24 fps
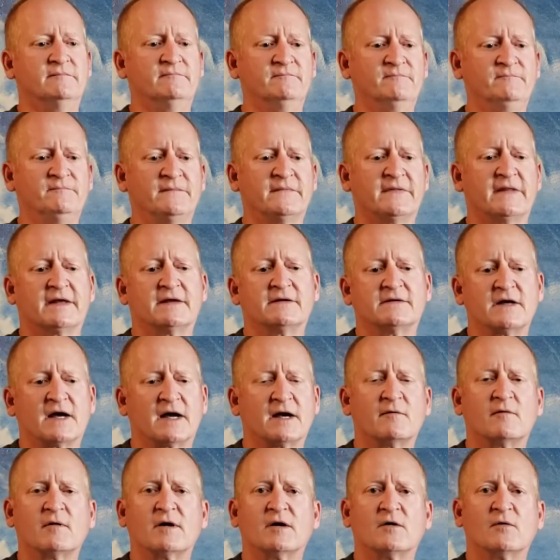they
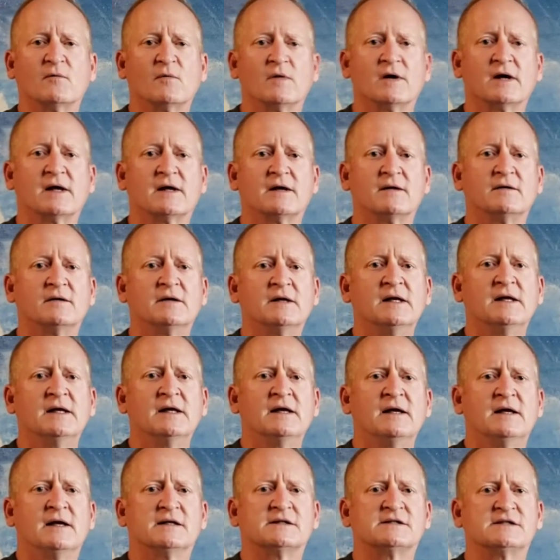die right away, and
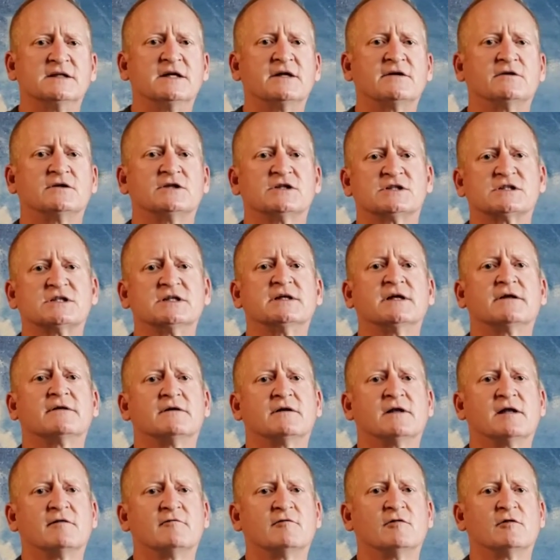it's just another
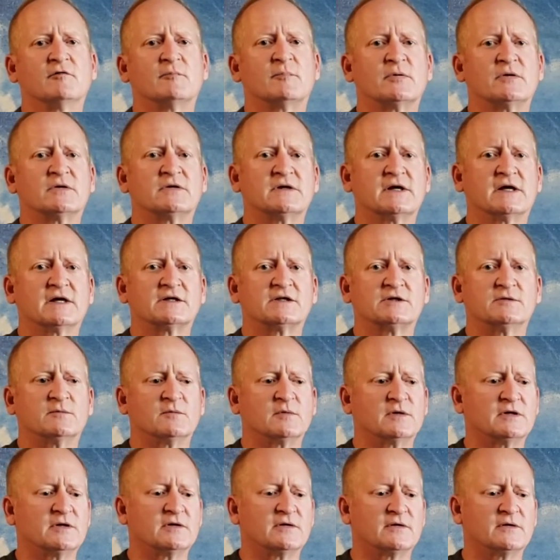level of protection
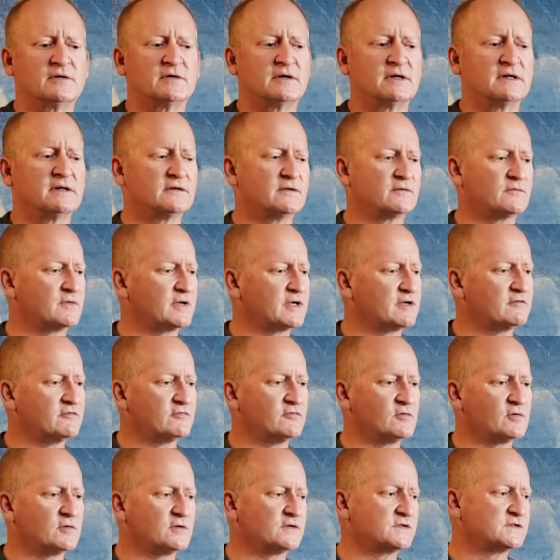when you're in the
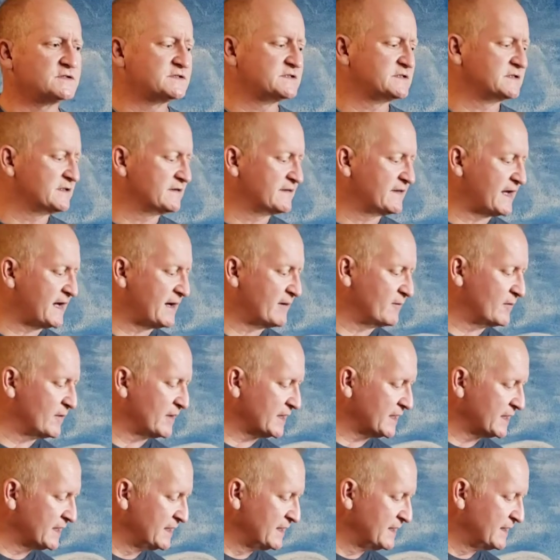rainforest that
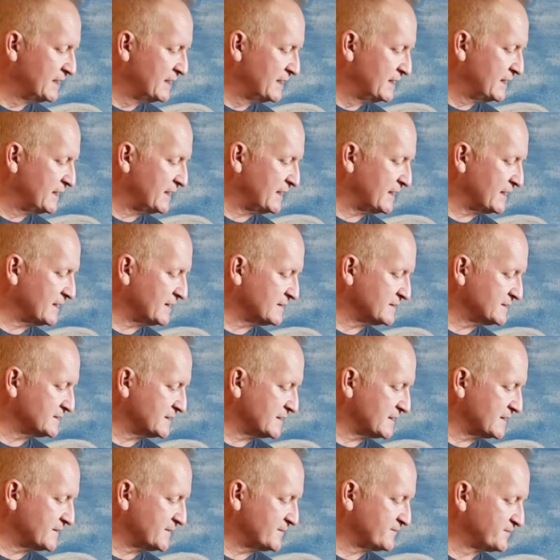way. And
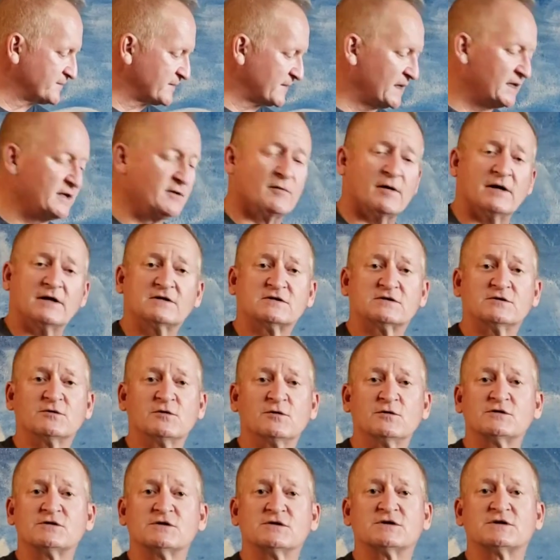anyway, so
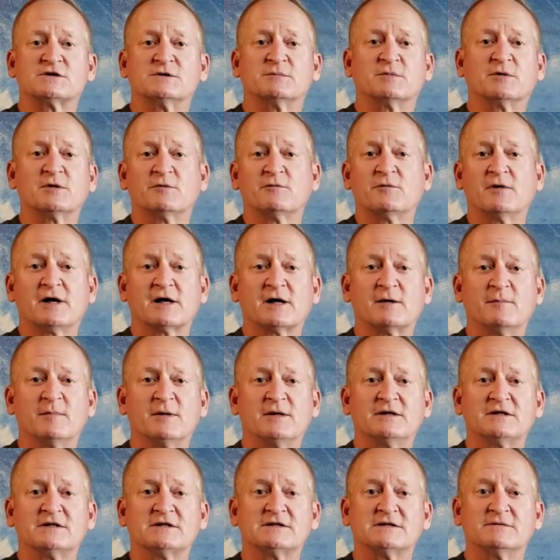those are some good
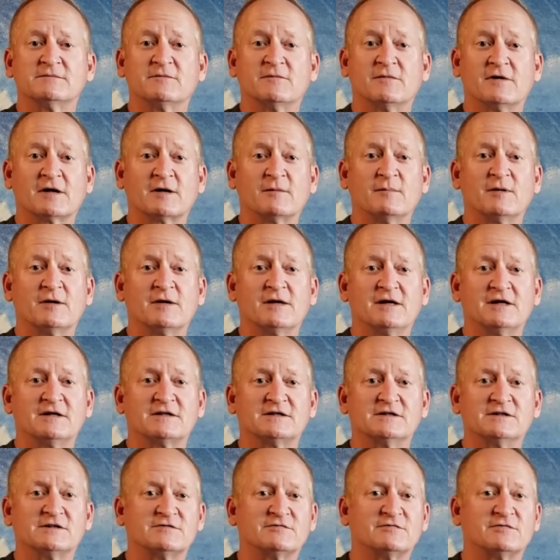
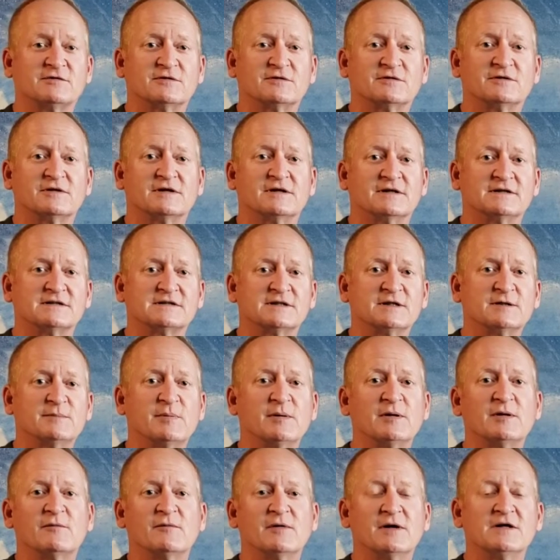recommendations for
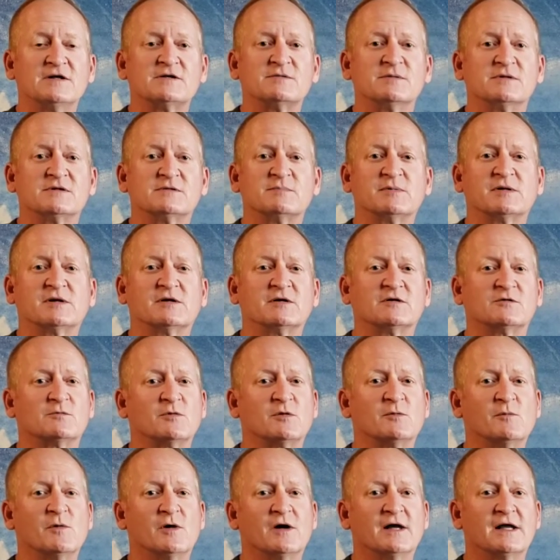sleeping arrangements, because we
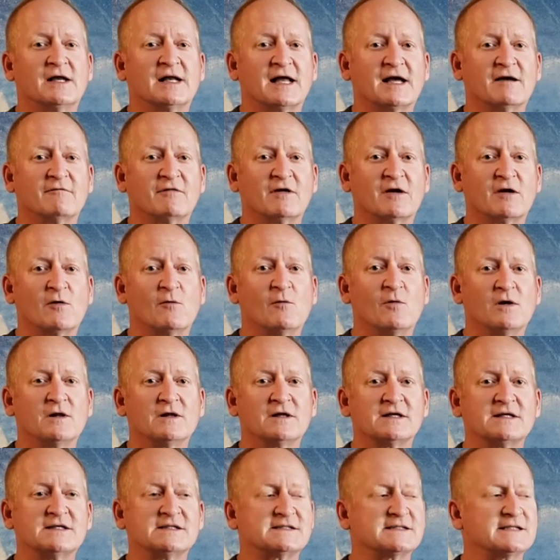want you to have that
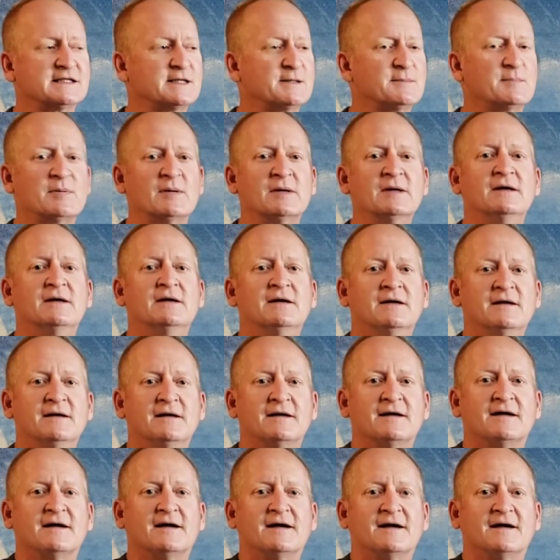quality sleep
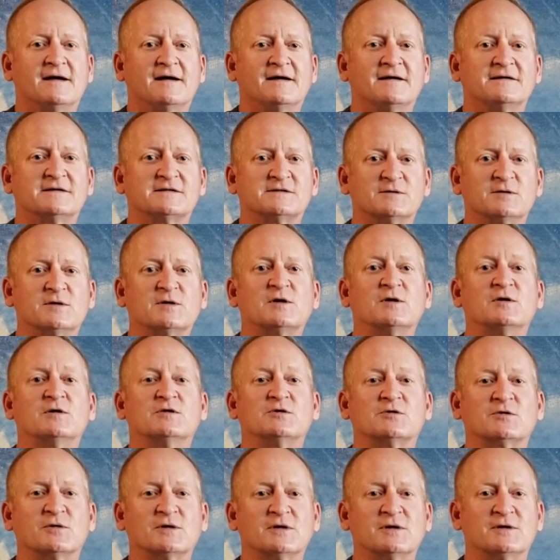so you can enjoy